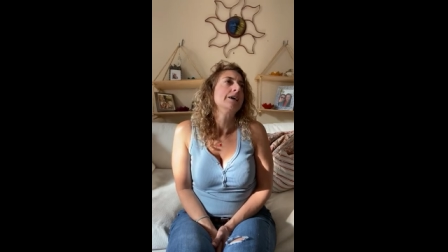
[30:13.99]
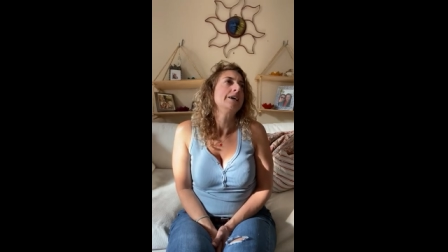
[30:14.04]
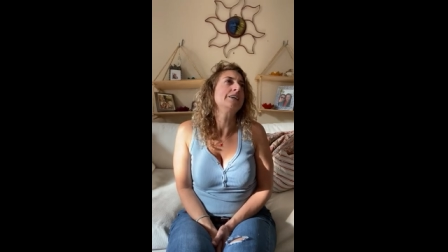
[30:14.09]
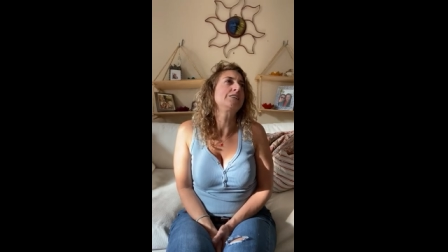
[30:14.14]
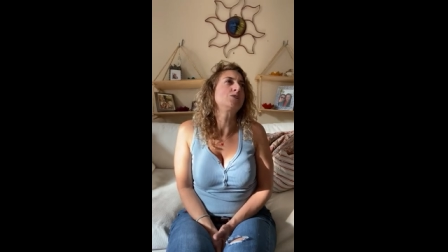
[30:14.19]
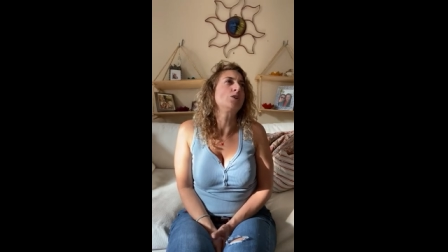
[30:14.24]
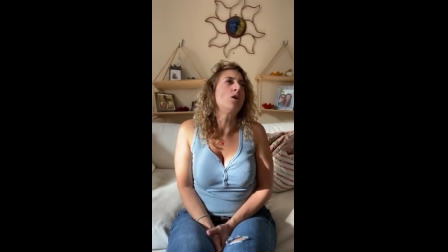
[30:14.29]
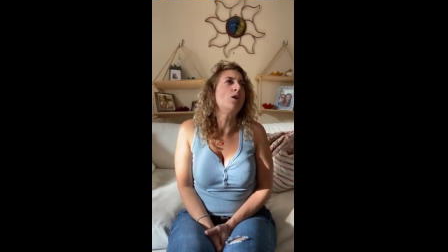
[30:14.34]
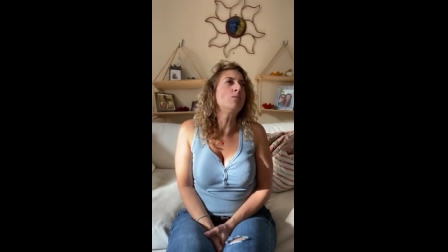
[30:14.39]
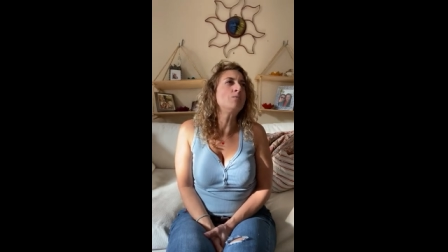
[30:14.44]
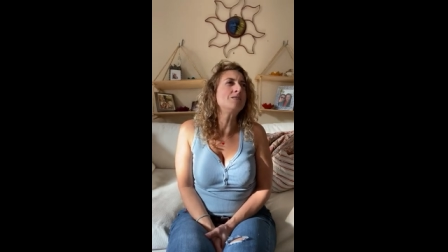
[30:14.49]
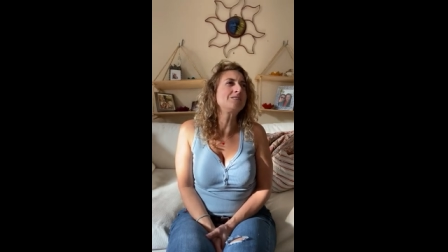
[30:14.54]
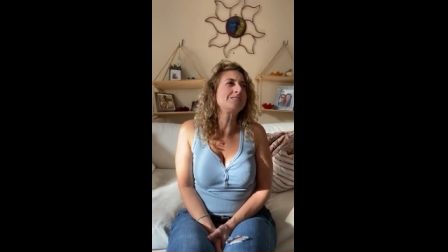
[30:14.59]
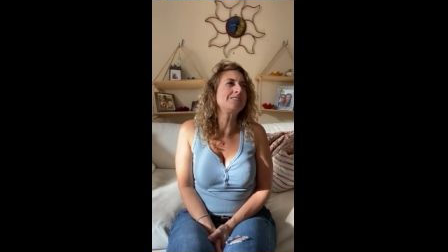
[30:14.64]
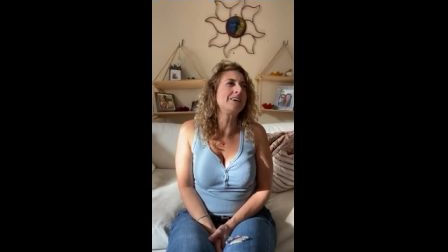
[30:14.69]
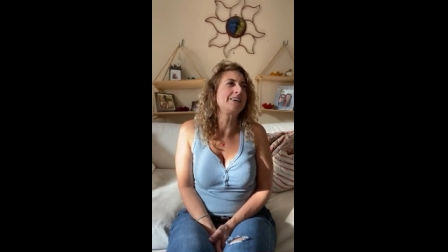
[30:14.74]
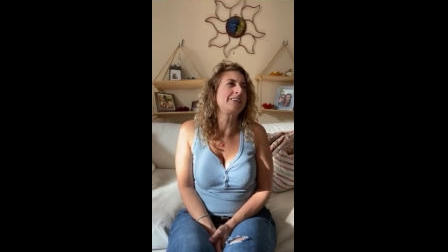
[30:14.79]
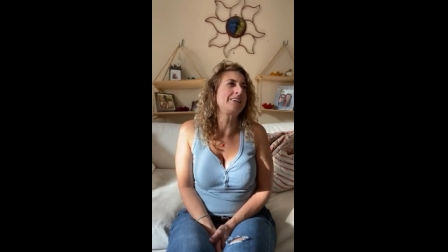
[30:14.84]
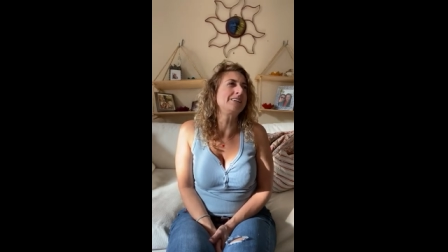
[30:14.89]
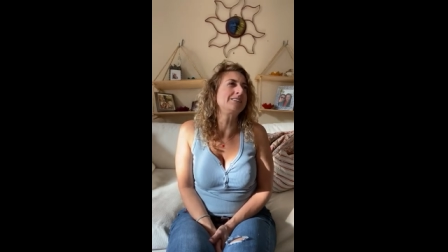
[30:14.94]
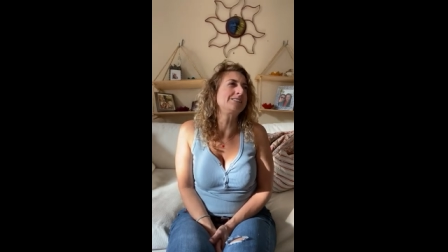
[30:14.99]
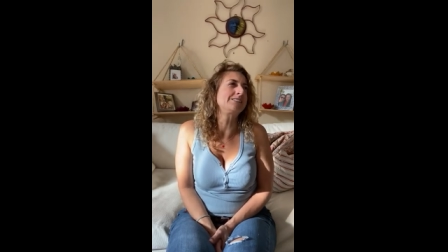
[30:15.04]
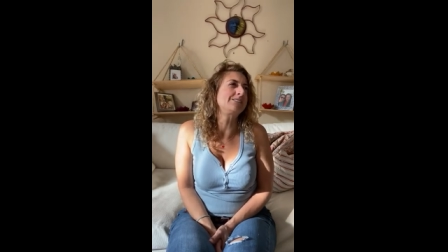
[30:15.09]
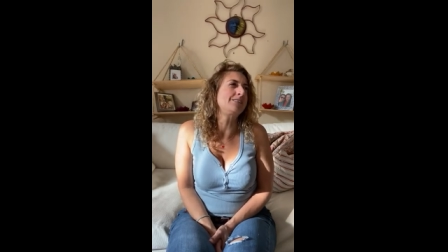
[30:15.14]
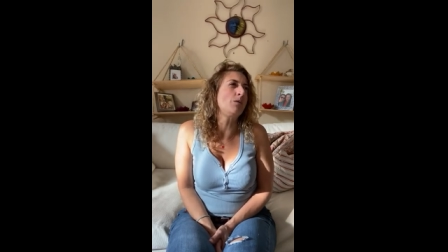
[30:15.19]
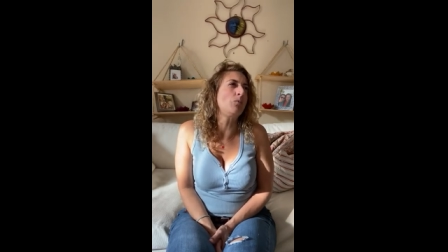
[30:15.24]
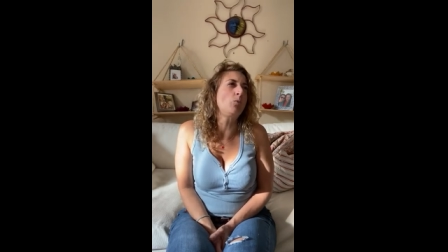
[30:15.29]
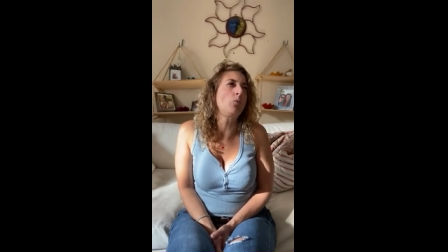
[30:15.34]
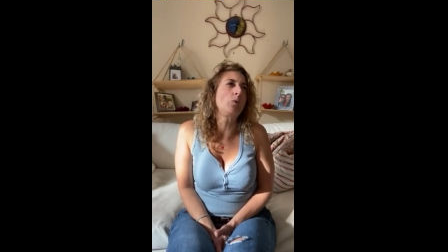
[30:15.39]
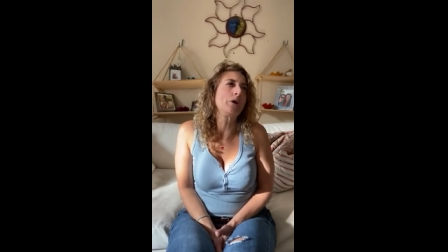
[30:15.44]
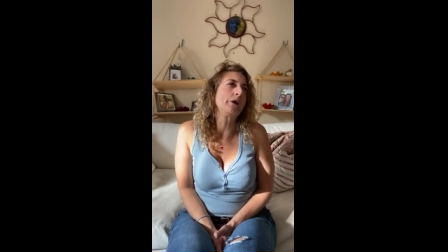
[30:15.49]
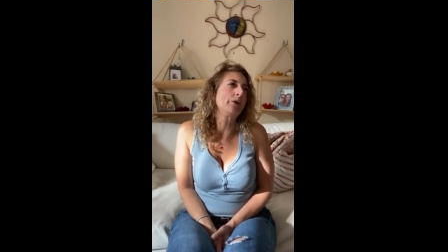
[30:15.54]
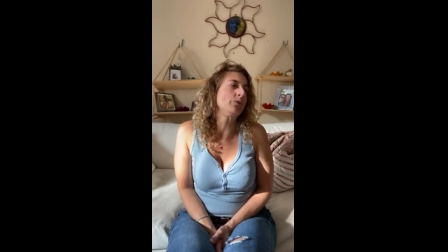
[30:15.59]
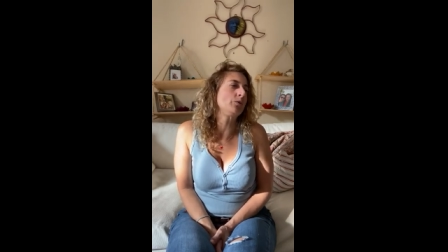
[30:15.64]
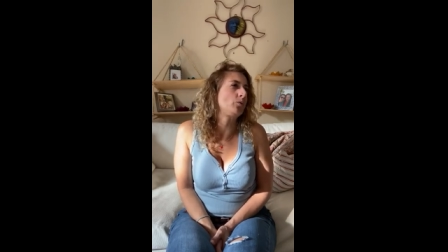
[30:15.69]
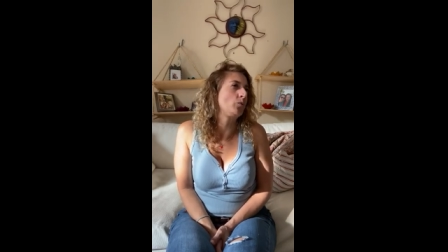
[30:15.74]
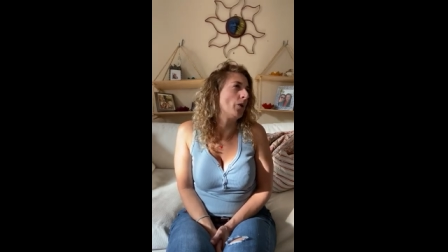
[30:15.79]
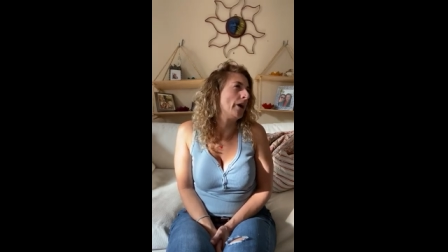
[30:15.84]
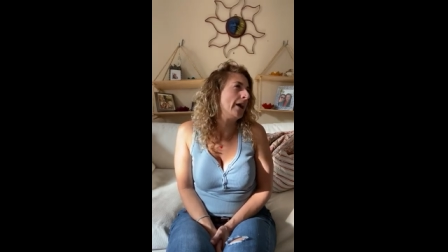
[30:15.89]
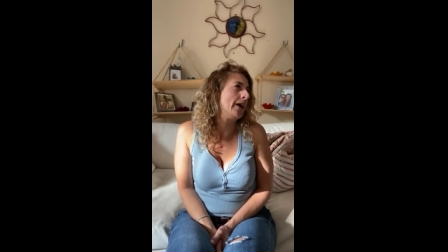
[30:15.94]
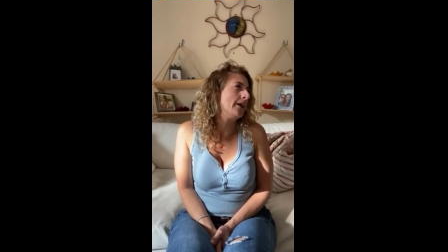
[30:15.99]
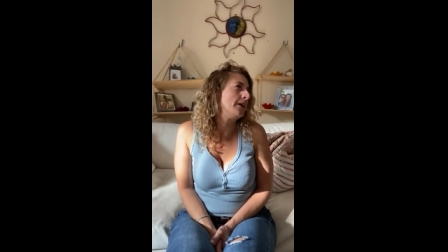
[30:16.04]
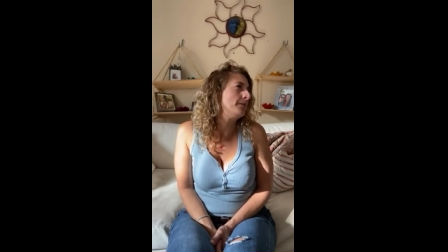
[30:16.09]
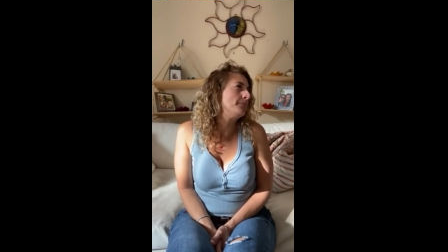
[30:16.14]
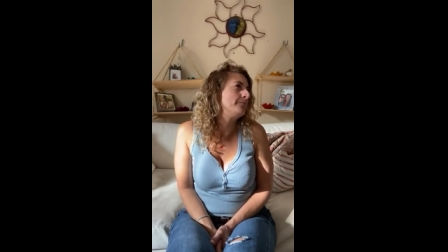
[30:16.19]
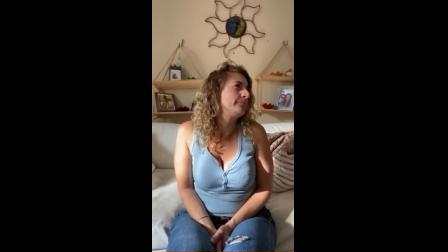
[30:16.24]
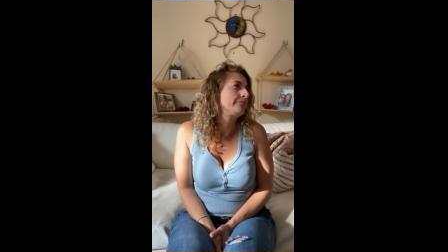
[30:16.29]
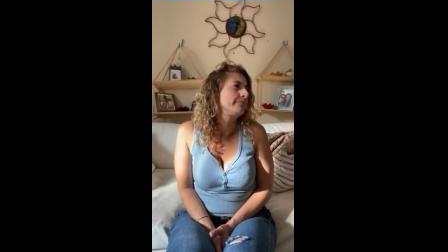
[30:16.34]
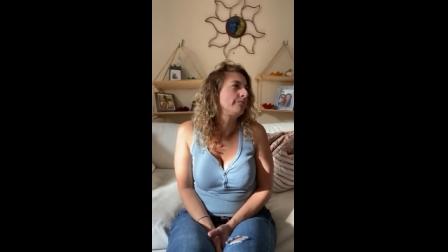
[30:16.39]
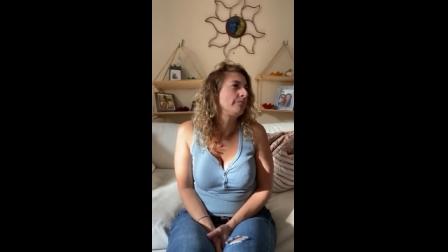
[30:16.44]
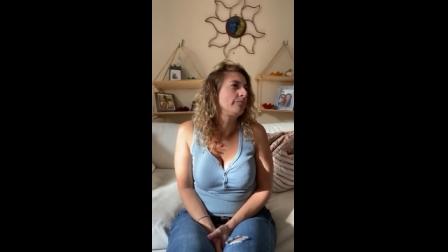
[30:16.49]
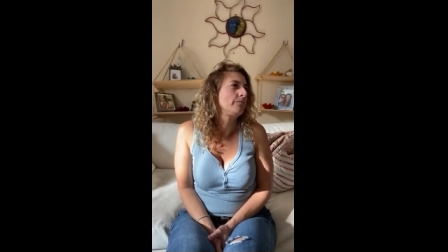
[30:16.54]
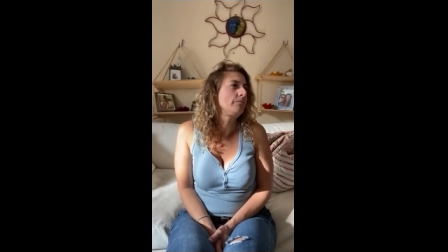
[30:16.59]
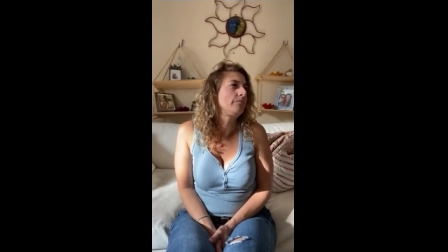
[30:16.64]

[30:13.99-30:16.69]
it's almost like in some weird way,